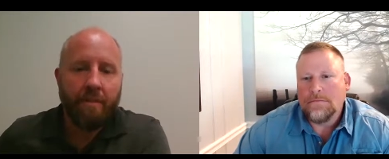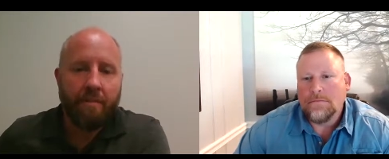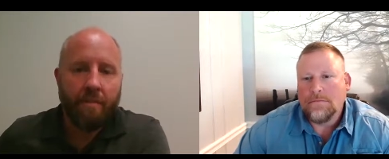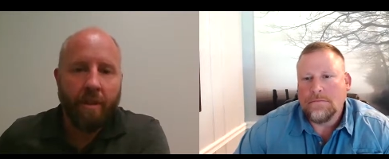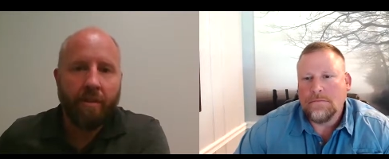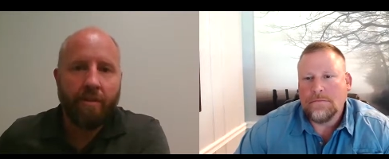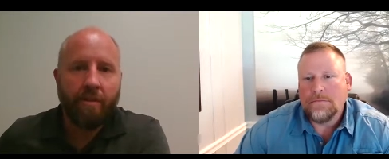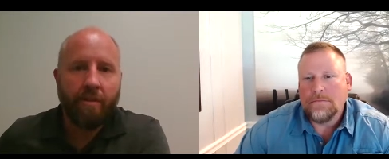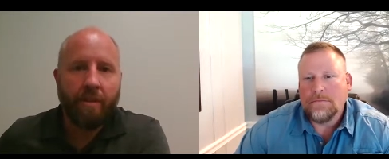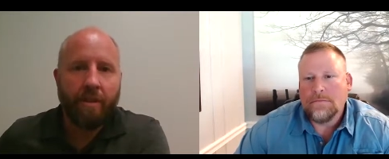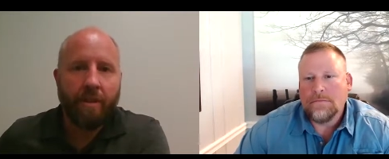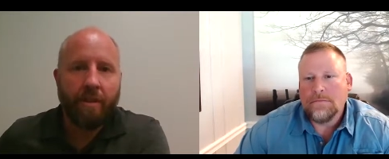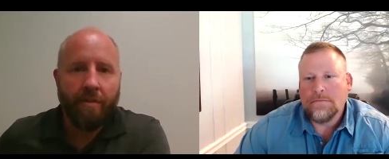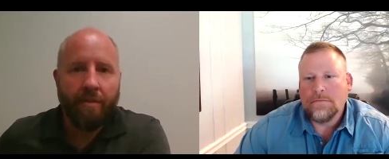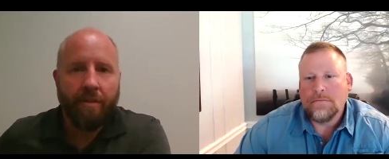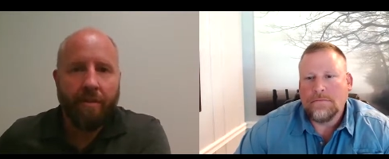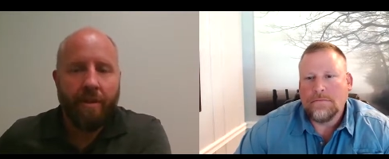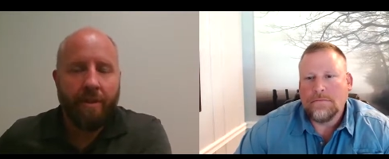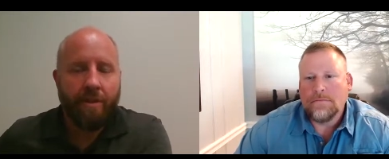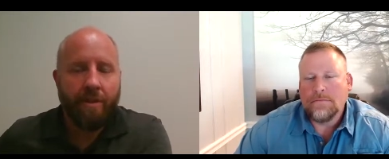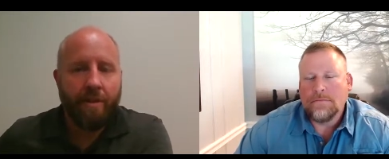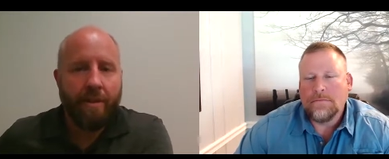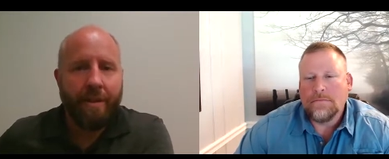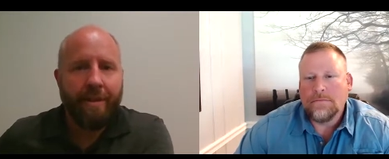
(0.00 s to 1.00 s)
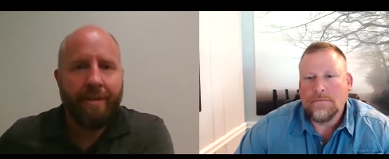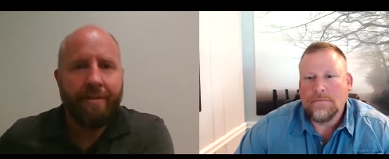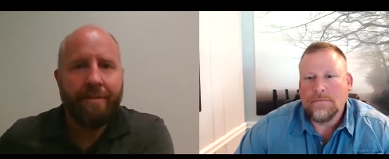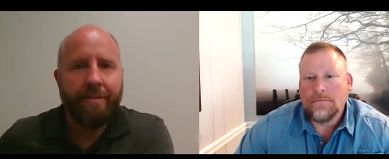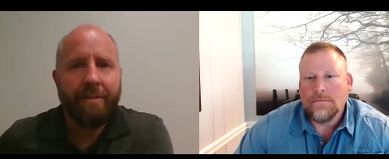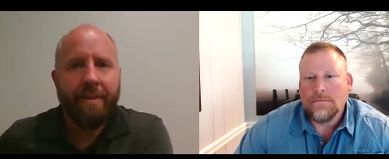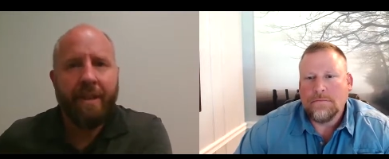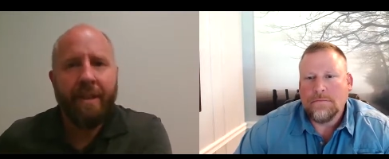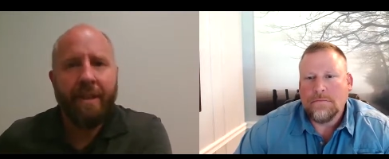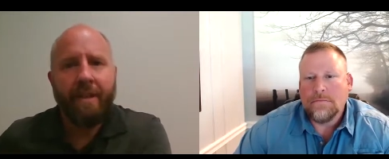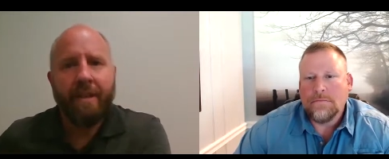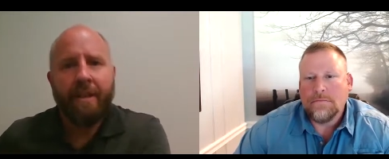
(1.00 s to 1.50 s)
Speaker 1: post some of her
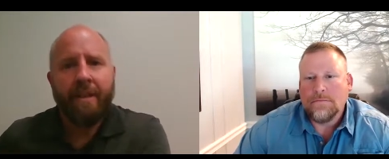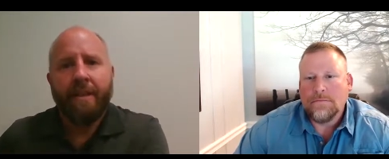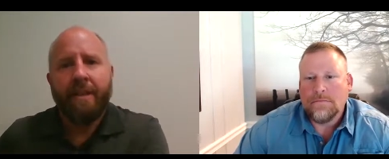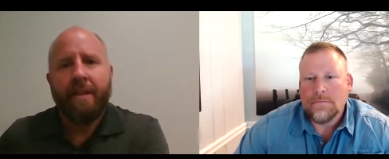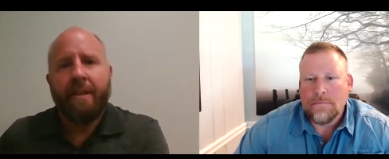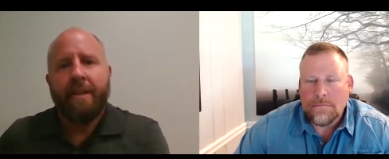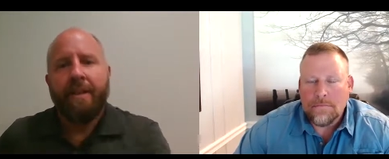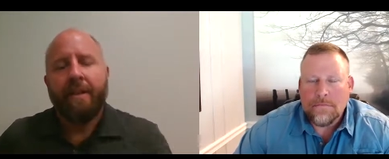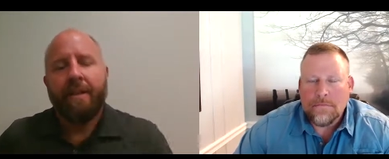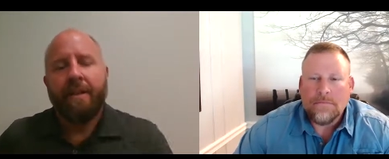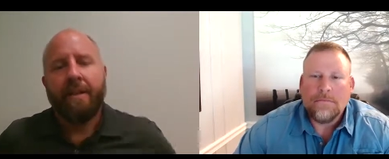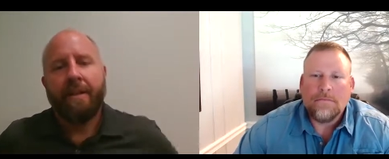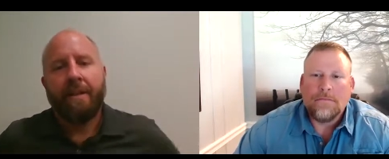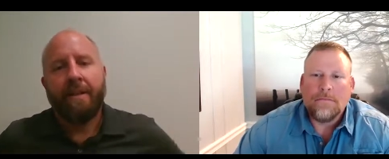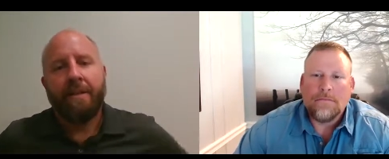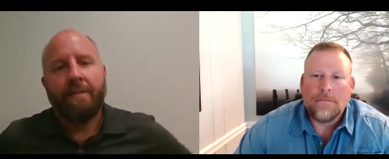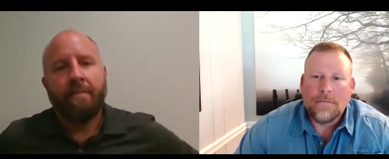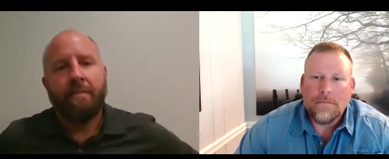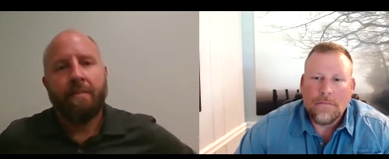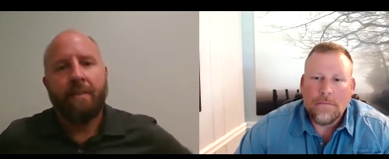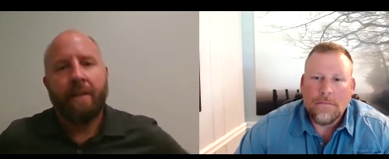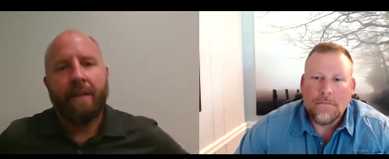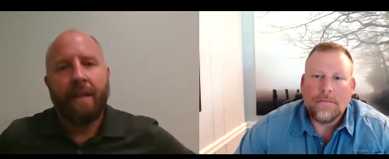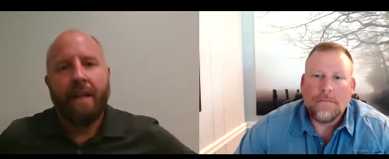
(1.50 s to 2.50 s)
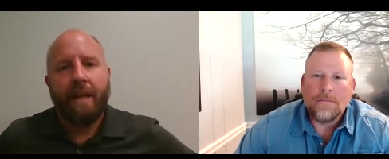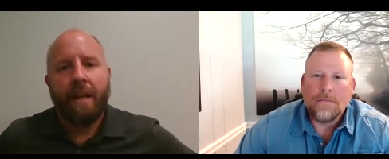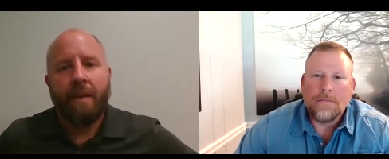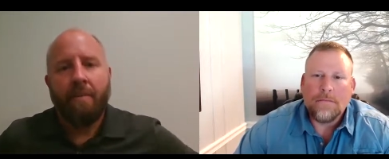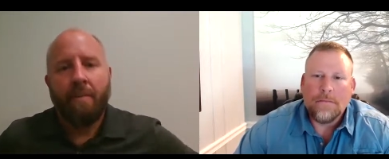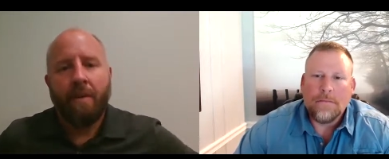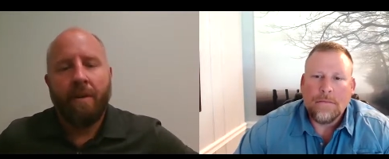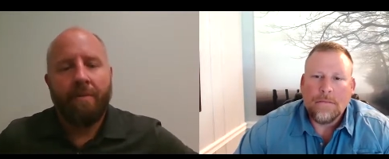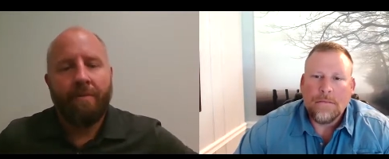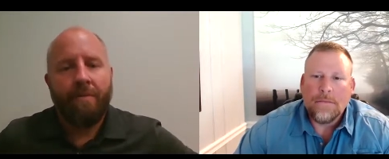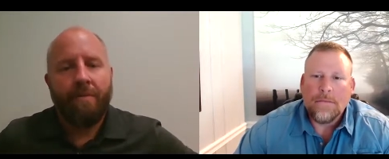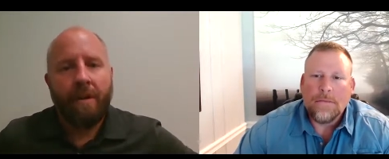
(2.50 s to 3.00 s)
stuff. Um, but yeah,
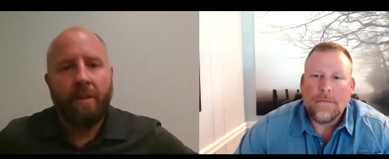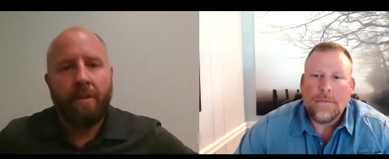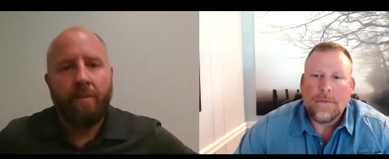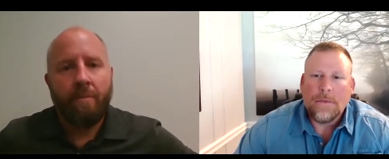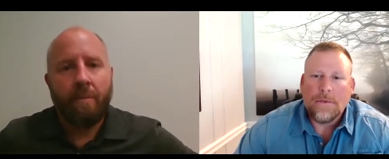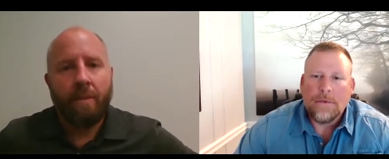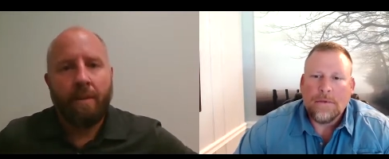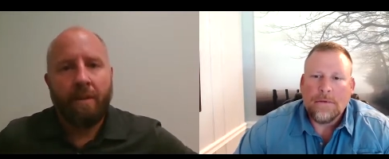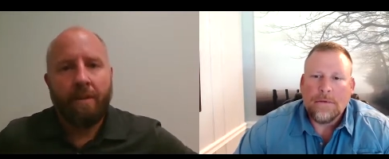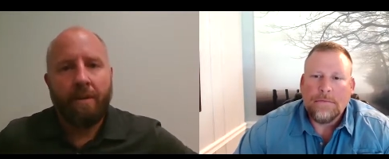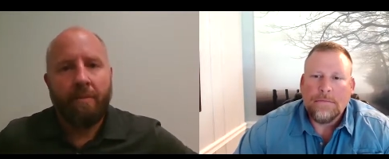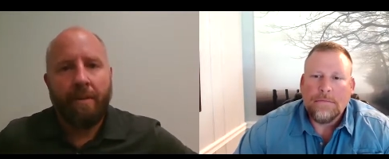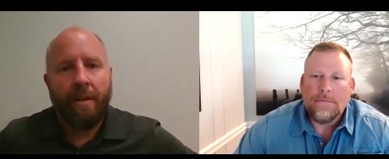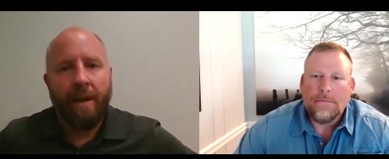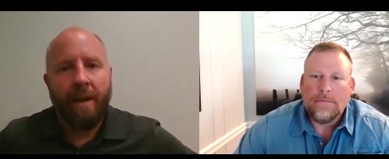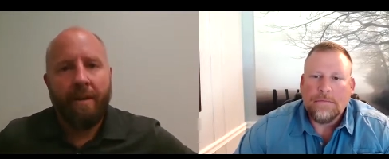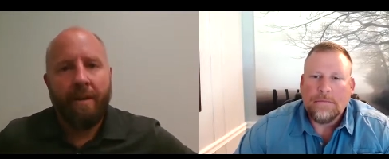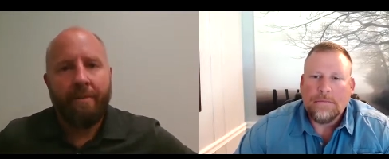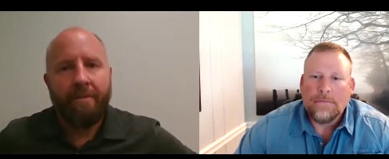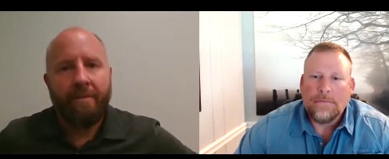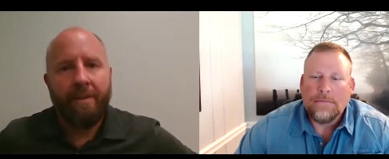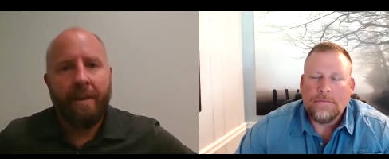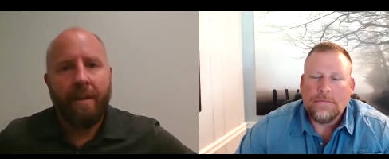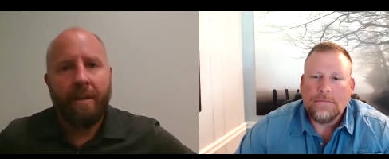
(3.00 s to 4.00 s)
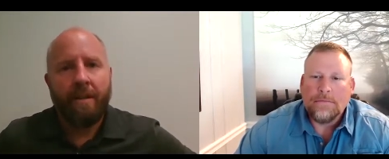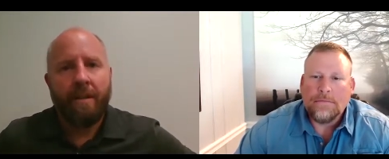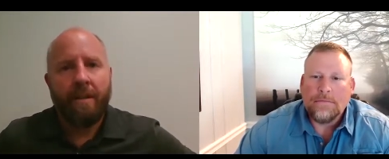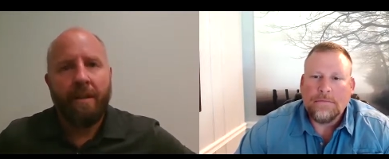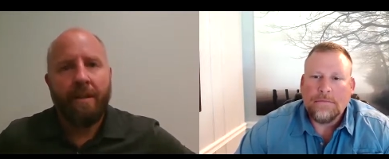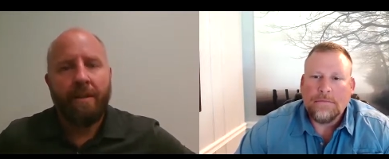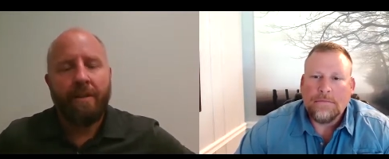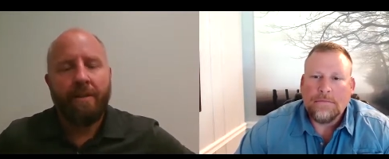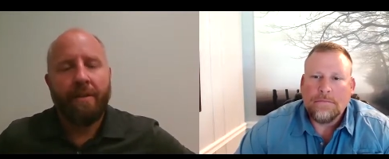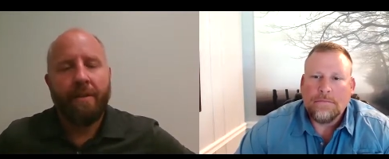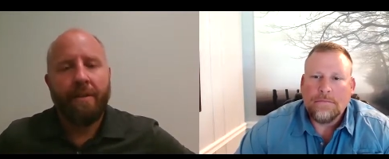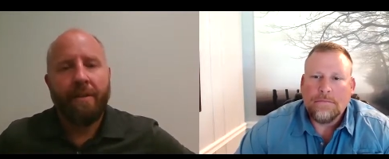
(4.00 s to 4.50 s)
I'm on Facebook, Ryan
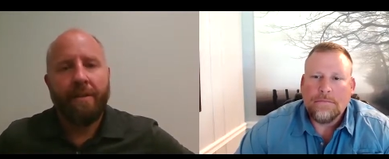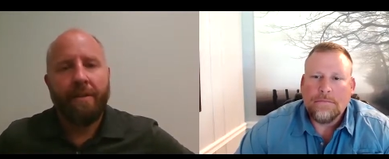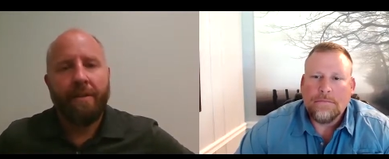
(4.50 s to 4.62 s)
Faircloth.